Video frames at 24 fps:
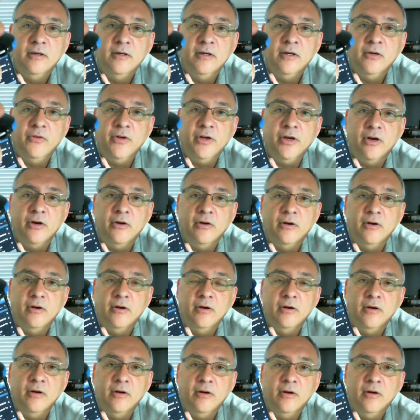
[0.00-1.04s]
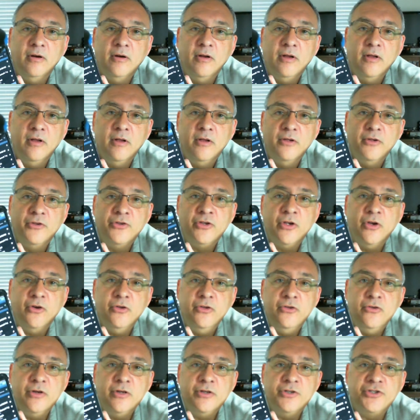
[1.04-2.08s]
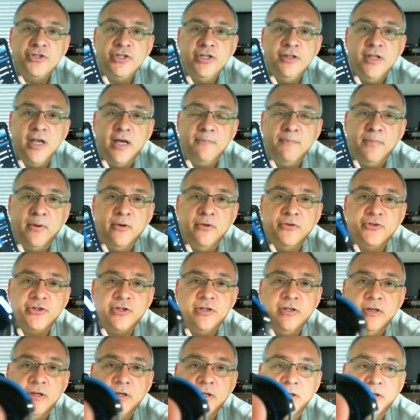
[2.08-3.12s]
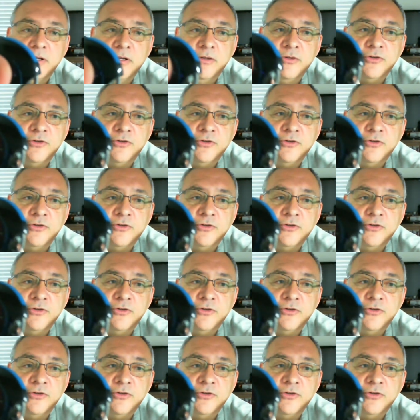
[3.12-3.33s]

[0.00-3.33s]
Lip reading: There we go. So you can see that pulsing.